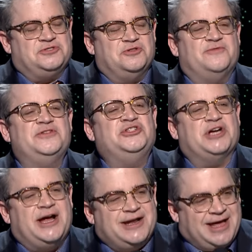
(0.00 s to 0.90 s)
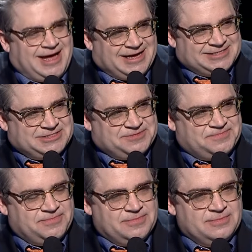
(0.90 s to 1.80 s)
to the vagina as,
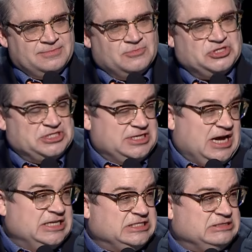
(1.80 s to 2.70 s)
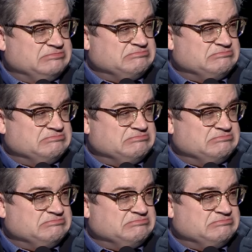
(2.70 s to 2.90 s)
which is nice.